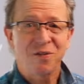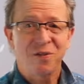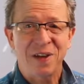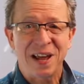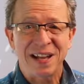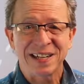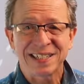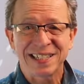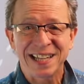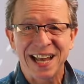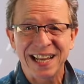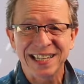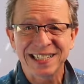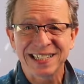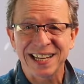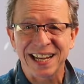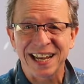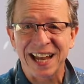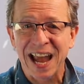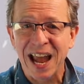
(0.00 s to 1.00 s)

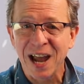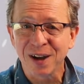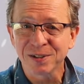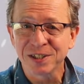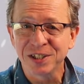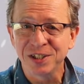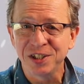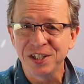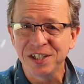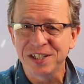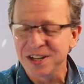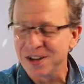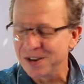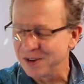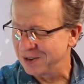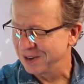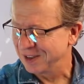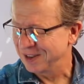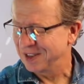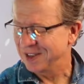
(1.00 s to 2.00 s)
Fantastic. How did you
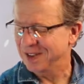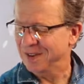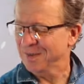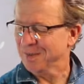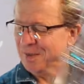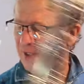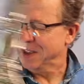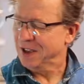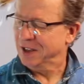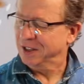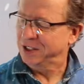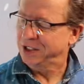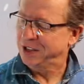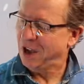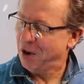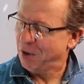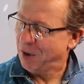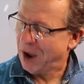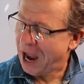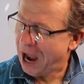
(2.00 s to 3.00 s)
do?
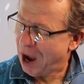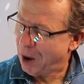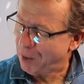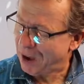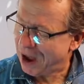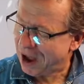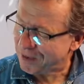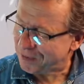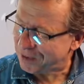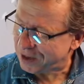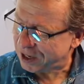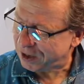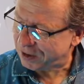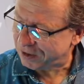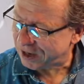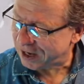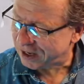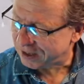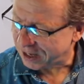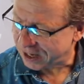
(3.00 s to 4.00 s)
So, however you
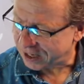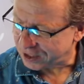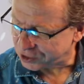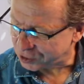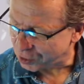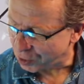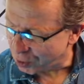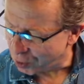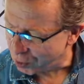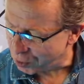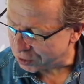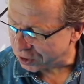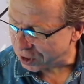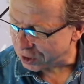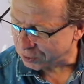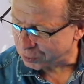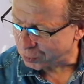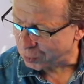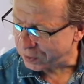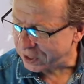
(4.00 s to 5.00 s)
did, it's all
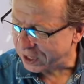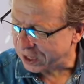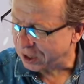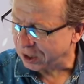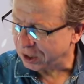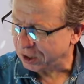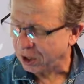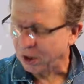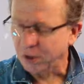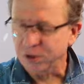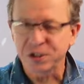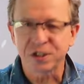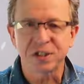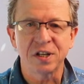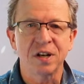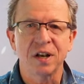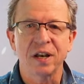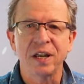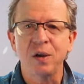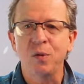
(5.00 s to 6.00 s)
good. We can
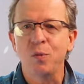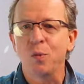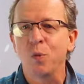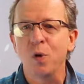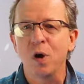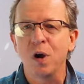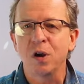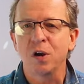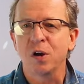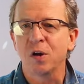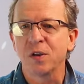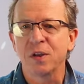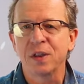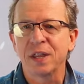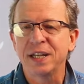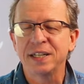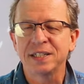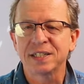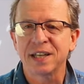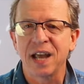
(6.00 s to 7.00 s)
constantly work on
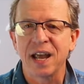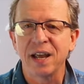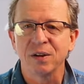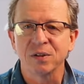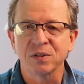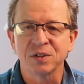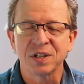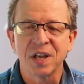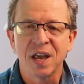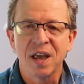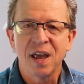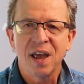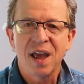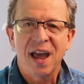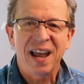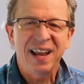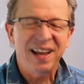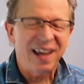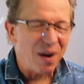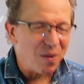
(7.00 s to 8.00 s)
these scales
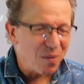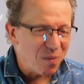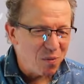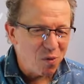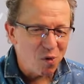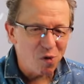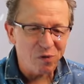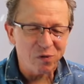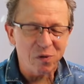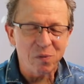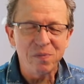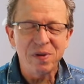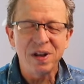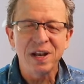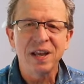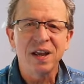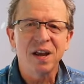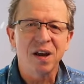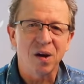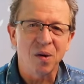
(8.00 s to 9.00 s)
and get more
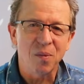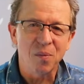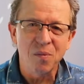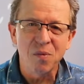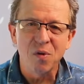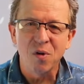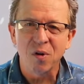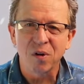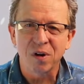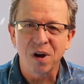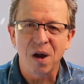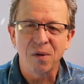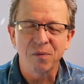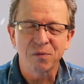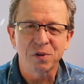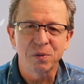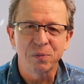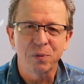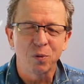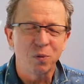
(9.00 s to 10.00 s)
familiar and more
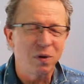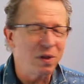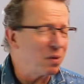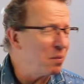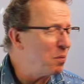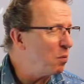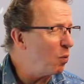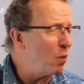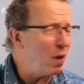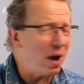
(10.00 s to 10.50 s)
comfortable with them.